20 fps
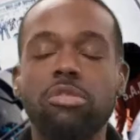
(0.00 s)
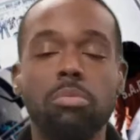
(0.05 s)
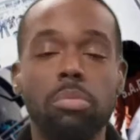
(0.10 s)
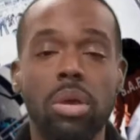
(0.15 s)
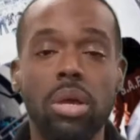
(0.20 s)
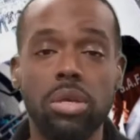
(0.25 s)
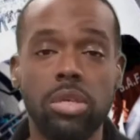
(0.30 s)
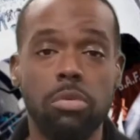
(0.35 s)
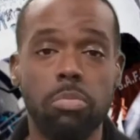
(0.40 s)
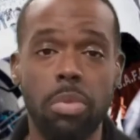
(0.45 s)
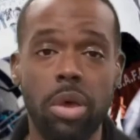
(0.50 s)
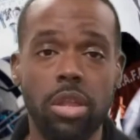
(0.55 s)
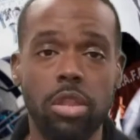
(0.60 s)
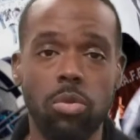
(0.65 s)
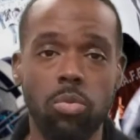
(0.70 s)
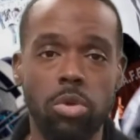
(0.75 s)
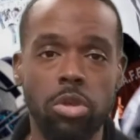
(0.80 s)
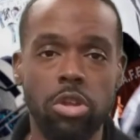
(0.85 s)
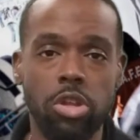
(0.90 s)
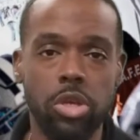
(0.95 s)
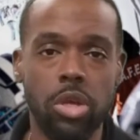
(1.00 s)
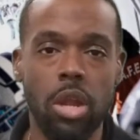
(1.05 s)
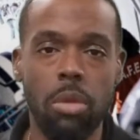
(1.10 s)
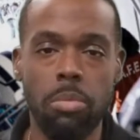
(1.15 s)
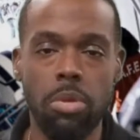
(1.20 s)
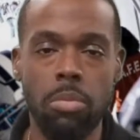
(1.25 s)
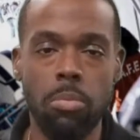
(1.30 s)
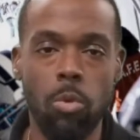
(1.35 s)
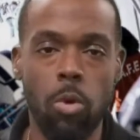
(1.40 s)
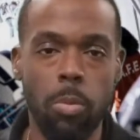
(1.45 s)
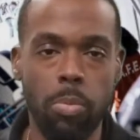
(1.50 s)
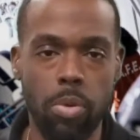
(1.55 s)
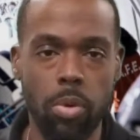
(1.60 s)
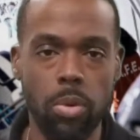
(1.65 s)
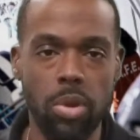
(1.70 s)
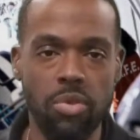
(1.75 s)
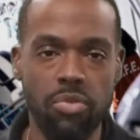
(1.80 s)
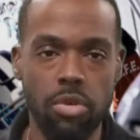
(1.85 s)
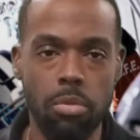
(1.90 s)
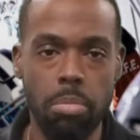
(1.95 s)
be expected when you're trying to be more
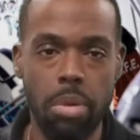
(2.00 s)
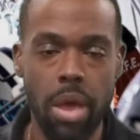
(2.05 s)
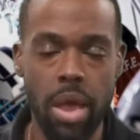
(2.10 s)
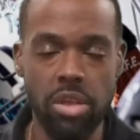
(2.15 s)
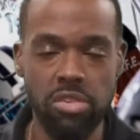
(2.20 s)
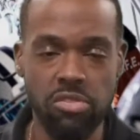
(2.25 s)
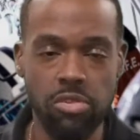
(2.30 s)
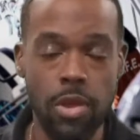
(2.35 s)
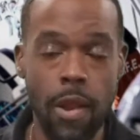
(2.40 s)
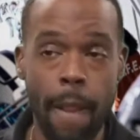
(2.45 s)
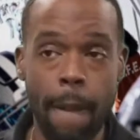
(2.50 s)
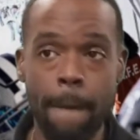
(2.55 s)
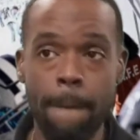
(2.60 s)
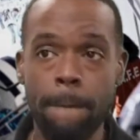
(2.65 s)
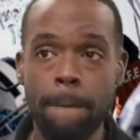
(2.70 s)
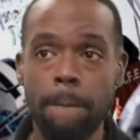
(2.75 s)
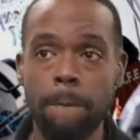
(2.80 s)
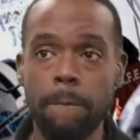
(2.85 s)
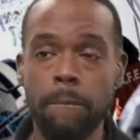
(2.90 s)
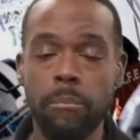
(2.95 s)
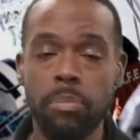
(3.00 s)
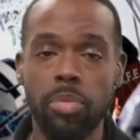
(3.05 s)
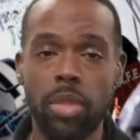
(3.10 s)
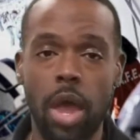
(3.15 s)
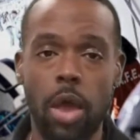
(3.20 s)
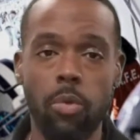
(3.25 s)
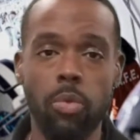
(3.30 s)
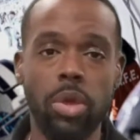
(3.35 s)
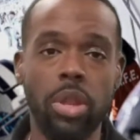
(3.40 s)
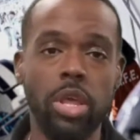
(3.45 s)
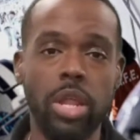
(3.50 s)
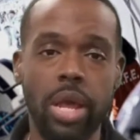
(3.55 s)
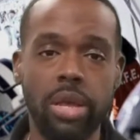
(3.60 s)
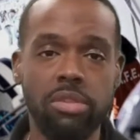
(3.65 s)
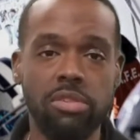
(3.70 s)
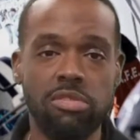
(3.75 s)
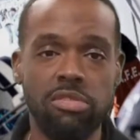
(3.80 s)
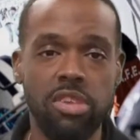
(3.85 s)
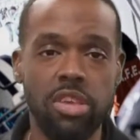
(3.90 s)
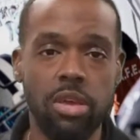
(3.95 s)
prolific passer. I really like
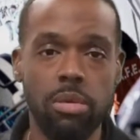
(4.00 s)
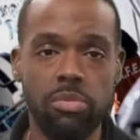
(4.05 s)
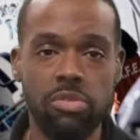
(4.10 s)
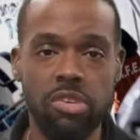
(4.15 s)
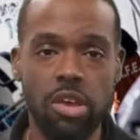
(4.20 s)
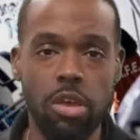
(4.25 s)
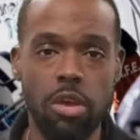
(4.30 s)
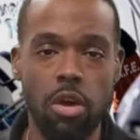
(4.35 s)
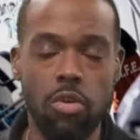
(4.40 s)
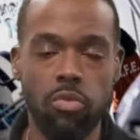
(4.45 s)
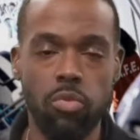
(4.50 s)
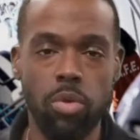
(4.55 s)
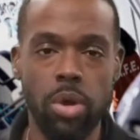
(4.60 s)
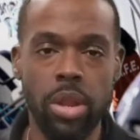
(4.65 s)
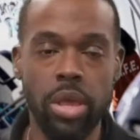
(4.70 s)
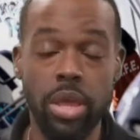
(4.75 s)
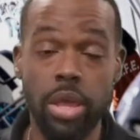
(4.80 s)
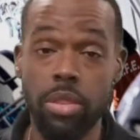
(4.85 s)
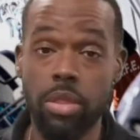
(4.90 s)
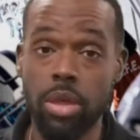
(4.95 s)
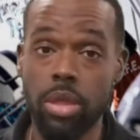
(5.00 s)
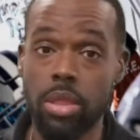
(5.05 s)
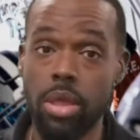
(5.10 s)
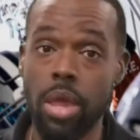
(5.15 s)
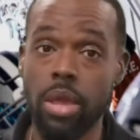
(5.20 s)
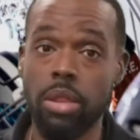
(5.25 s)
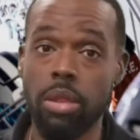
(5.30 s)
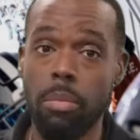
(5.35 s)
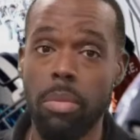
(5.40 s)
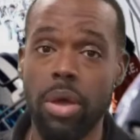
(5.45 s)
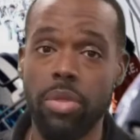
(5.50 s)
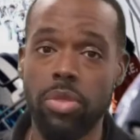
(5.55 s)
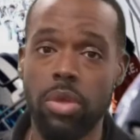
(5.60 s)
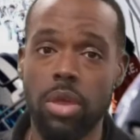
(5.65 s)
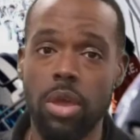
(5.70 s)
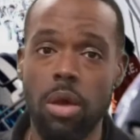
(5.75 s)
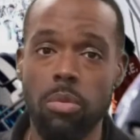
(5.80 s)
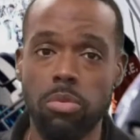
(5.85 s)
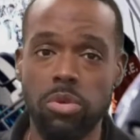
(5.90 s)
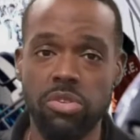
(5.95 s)
to see him take off running, and the thing about the
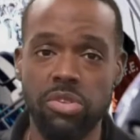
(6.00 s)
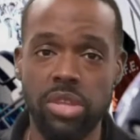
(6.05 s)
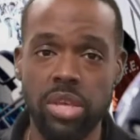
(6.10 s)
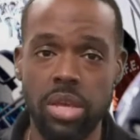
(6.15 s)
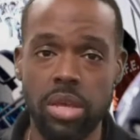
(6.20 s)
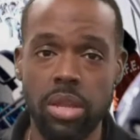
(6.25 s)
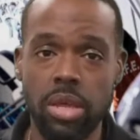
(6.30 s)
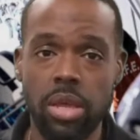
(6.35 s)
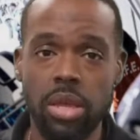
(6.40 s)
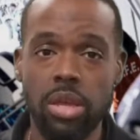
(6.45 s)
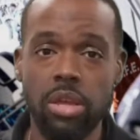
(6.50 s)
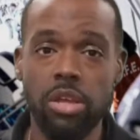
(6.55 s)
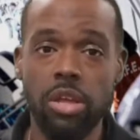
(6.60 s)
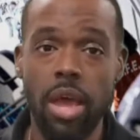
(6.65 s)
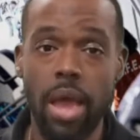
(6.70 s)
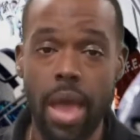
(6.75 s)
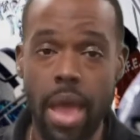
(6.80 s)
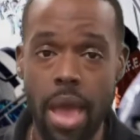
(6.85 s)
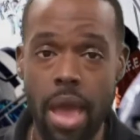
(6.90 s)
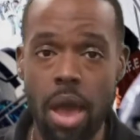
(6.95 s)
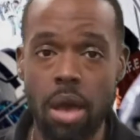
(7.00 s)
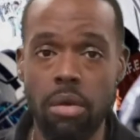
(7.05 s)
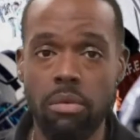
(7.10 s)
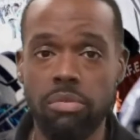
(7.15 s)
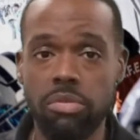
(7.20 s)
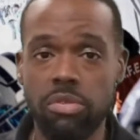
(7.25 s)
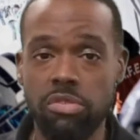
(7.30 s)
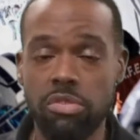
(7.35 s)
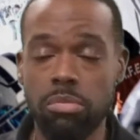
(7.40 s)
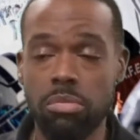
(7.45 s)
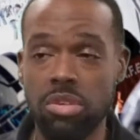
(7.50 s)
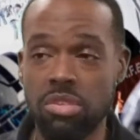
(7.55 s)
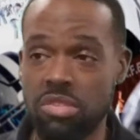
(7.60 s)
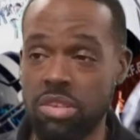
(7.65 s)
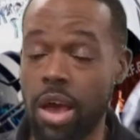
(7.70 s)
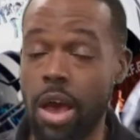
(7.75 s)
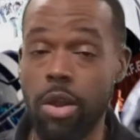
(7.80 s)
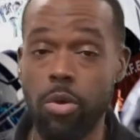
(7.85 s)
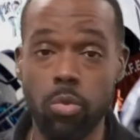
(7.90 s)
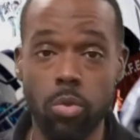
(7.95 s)
Cowboys did have some
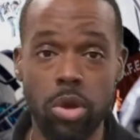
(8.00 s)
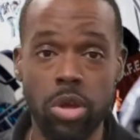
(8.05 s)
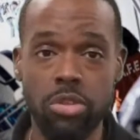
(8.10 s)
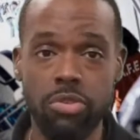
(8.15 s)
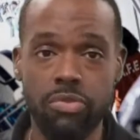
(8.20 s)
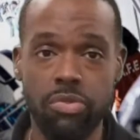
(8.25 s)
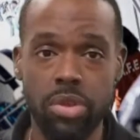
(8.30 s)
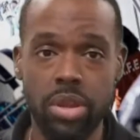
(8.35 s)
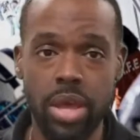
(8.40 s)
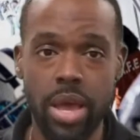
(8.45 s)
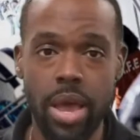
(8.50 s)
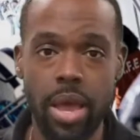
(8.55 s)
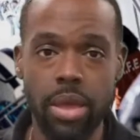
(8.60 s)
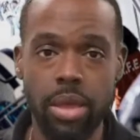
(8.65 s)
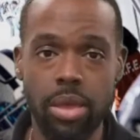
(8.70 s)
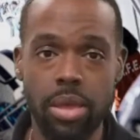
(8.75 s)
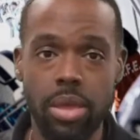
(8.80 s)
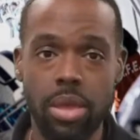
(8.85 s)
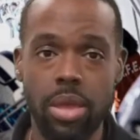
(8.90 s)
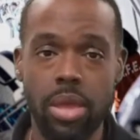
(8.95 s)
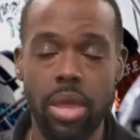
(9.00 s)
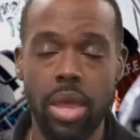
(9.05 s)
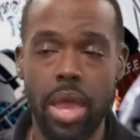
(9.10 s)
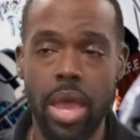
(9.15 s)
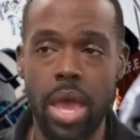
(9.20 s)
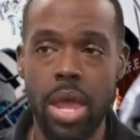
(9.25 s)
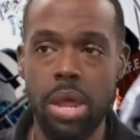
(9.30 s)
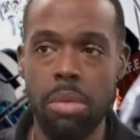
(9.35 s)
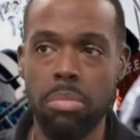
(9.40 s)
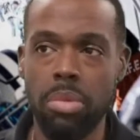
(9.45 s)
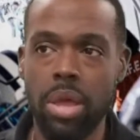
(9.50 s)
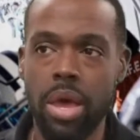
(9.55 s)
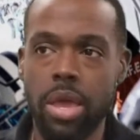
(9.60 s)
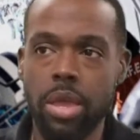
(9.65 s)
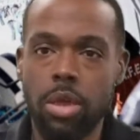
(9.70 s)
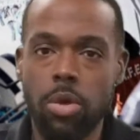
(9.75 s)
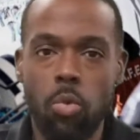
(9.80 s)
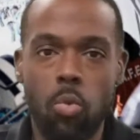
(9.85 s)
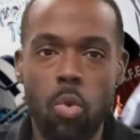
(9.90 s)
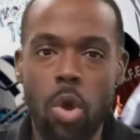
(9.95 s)
design runs for Dak, and I'm
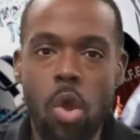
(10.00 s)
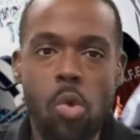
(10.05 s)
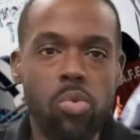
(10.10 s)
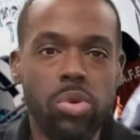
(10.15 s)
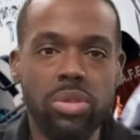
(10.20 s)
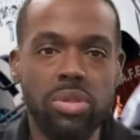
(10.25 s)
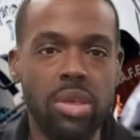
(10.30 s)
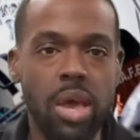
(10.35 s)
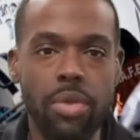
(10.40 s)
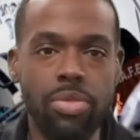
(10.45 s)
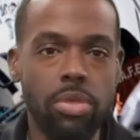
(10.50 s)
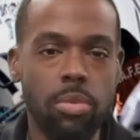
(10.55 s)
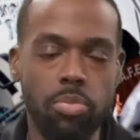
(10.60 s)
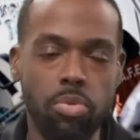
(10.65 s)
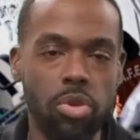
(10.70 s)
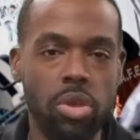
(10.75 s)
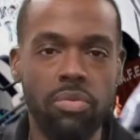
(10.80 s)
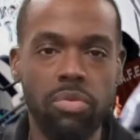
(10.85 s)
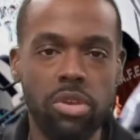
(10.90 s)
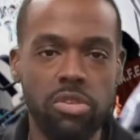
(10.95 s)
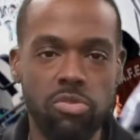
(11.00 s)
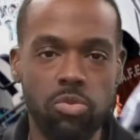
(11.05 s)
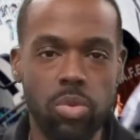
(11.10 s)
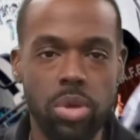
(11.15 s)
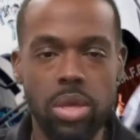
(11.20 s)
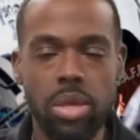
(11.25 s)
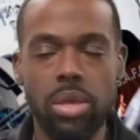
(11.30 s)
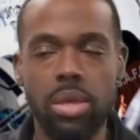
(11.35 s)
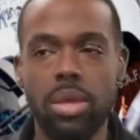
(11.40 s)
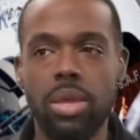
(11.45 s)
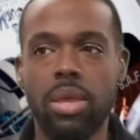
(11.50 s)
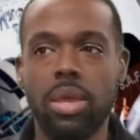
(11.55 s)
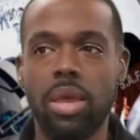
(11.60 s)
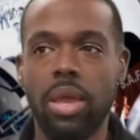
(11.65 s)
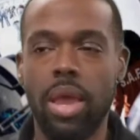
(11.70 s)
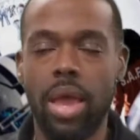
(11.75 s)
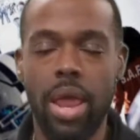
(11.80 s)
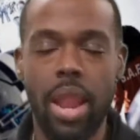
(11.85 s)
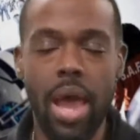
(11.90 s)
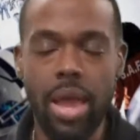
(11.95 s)
like, where was that the previous week?
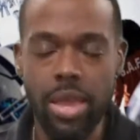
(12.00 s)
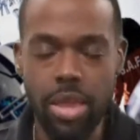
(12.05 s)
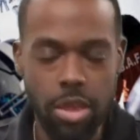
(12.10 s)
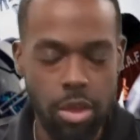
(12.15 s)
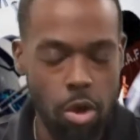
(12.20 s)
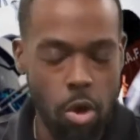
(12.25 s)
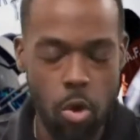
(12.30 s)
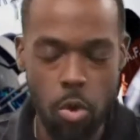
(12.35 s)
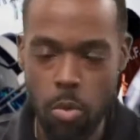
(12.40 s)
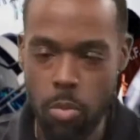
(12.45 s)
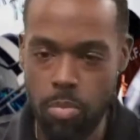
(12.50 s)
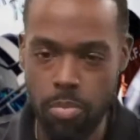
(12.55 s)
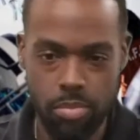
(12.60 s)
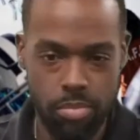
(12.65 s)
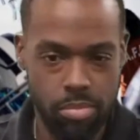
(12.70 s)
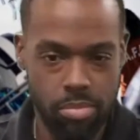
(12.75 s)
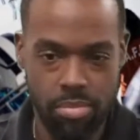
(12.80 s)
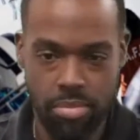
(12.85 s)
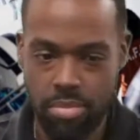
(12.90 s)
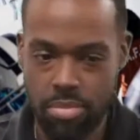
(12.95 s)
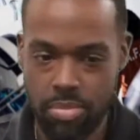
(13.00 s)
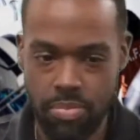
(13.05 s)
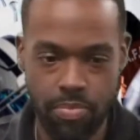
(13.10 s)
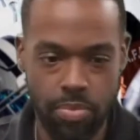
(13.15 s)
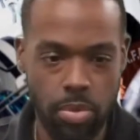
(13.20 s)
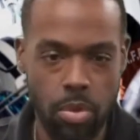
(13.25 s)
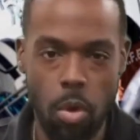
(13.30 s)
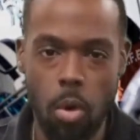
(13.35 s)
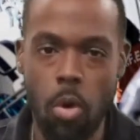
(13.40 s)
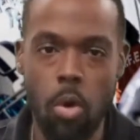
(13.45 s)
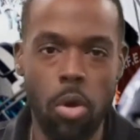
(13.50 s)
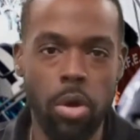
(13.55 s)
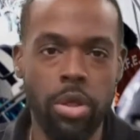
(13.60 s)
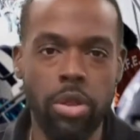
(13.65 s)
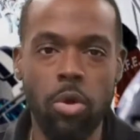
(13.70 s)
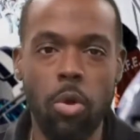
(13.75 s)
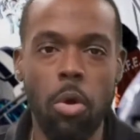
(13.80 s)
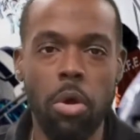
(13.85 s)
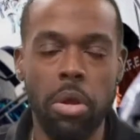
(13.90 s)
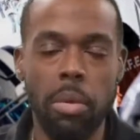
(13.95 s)
And I can go on
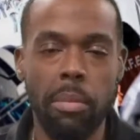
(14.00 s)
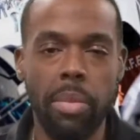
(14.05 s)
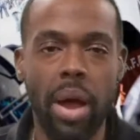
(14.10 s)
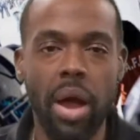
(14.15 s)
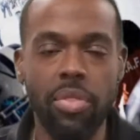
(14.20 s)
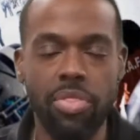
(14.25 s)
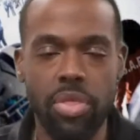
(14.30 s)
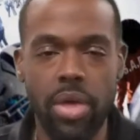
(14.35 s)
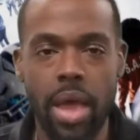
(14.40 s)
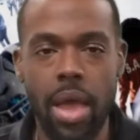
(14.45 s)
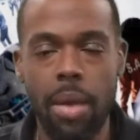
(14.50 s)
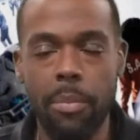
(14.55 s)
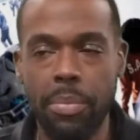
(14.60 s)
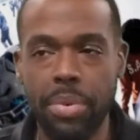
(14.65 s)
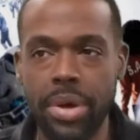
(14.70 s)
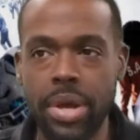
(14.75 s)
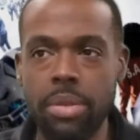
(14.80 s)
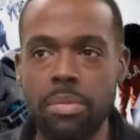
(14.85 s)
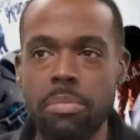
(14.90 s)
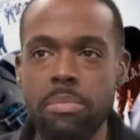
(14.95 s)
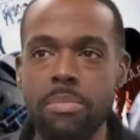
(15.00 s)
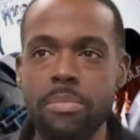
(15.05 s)
and on about that, but